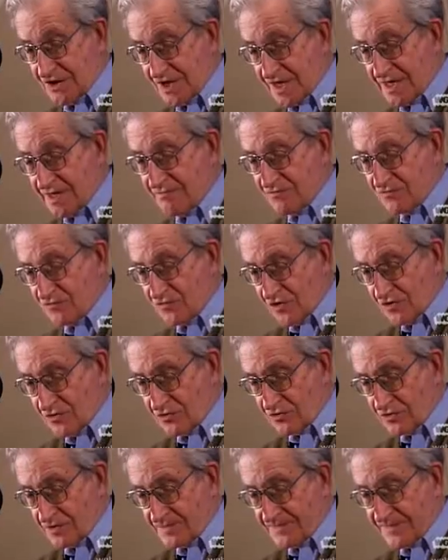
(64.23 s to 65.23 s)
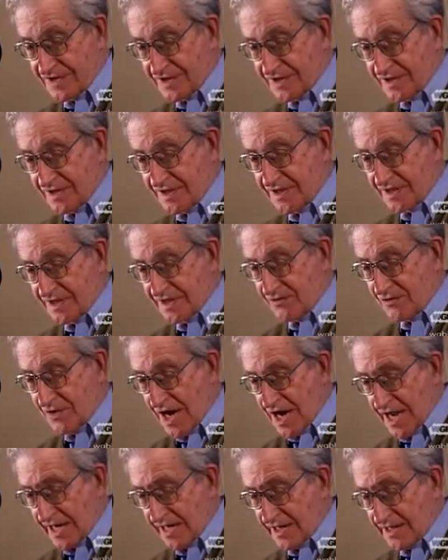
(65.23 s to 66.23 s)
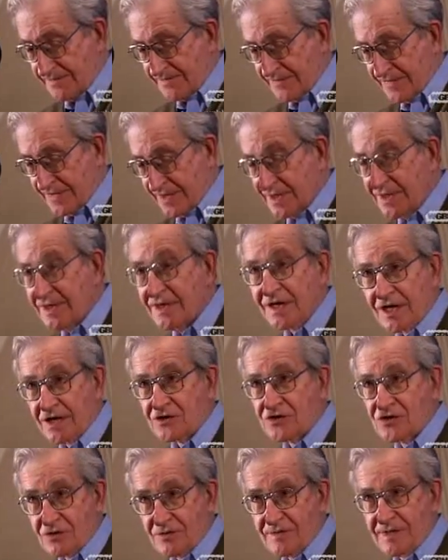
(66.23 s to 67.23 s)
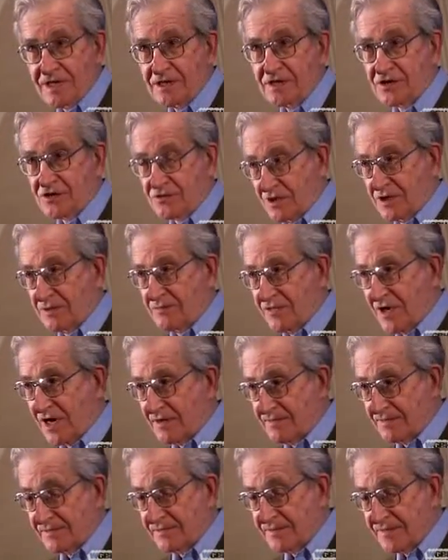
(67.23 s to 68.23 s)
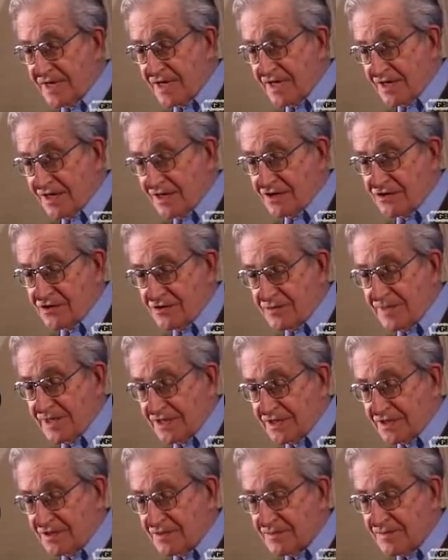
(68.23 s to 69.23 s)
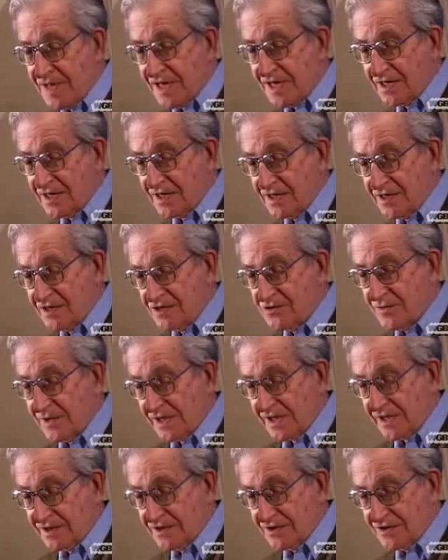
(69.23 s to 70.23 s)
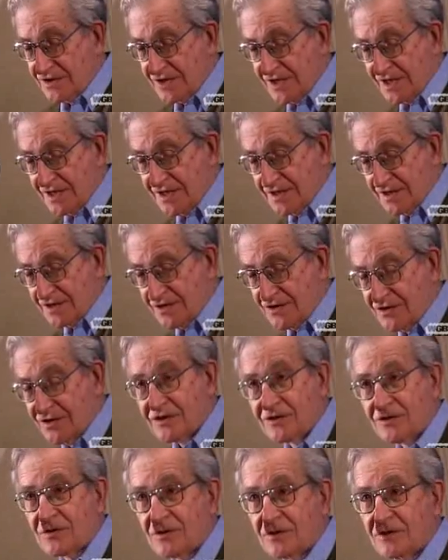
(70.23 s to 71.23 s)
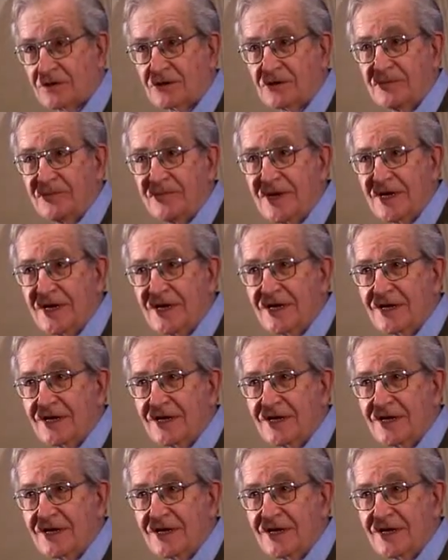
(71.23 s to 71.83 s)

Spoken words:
same role in Iraq, assuming, there's one problem, assuming that the Pentagon is willing to cede its control.